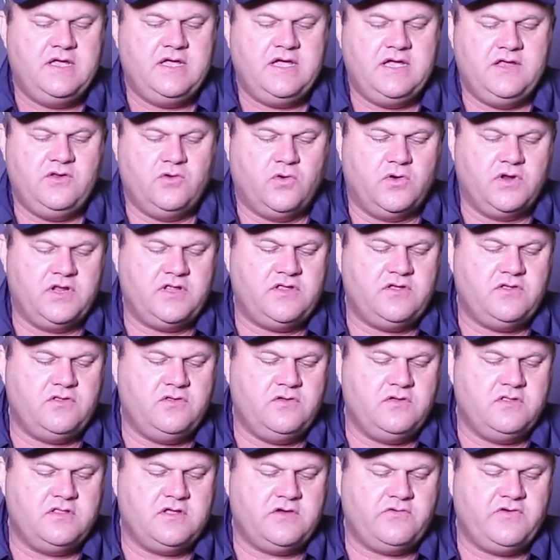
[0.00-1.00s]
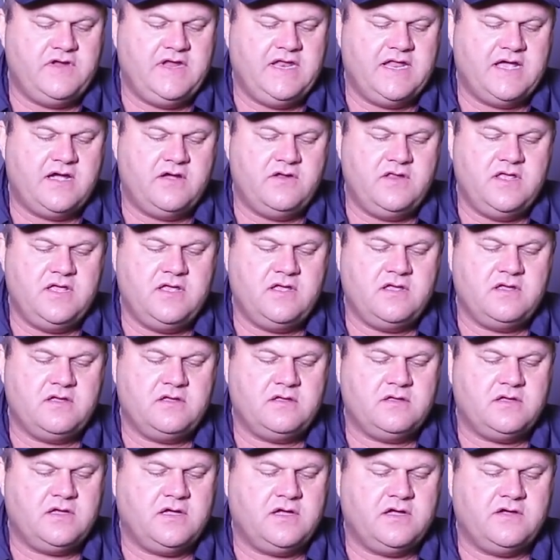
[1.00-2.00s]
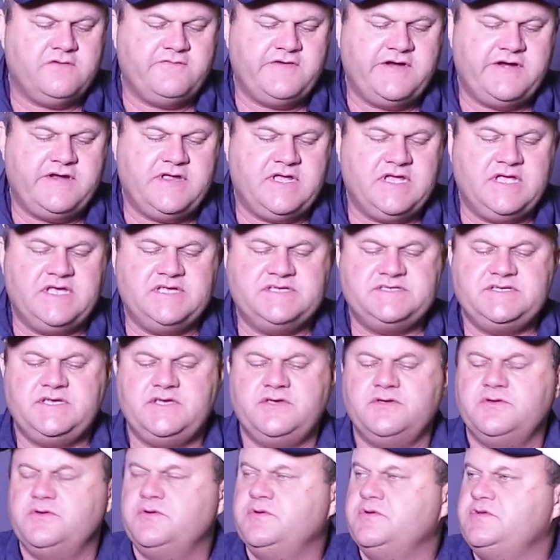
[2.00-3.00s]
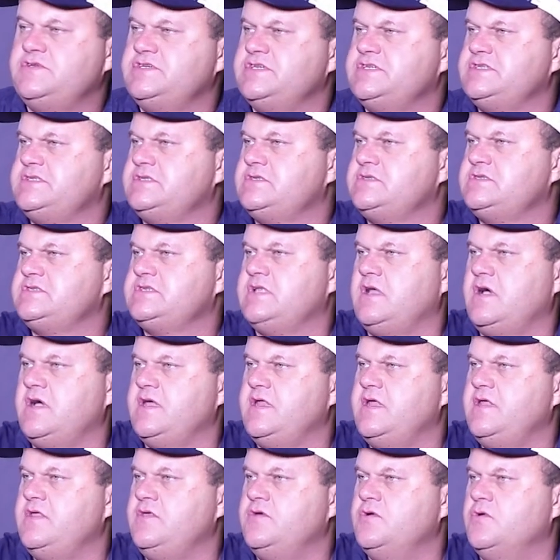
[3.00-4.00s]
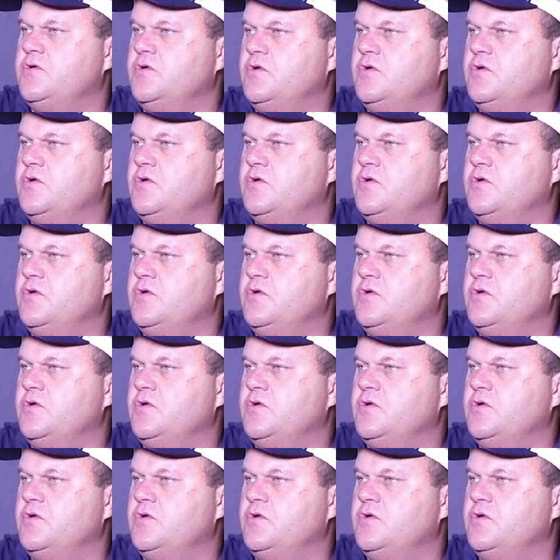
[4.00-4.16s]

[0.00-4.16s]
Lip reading: In order to do the reloading, very easy. You just slide in